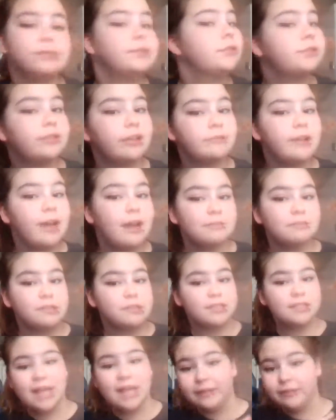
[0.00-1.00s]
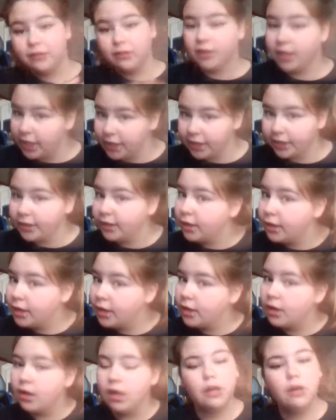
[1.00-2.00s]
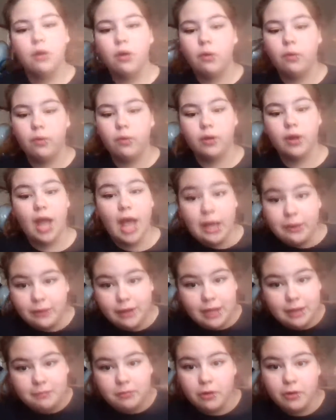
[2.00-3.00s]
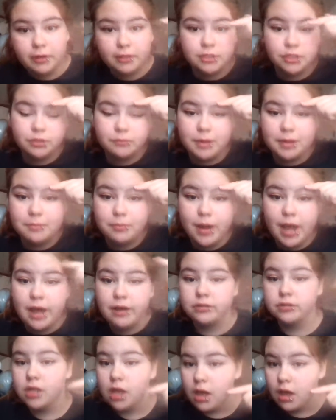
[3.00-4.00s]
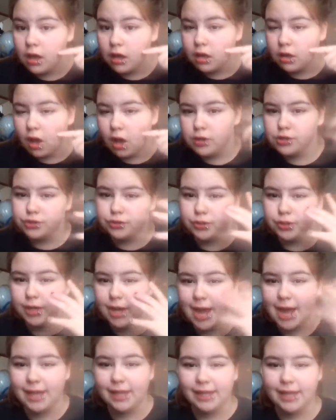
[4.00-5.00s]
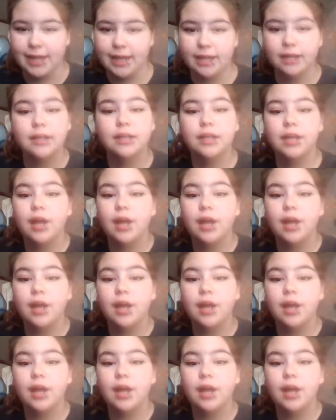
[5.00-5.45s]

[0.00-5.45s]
So sometimes I just end the look here, or I would keep going to do my brows, contour, highlight,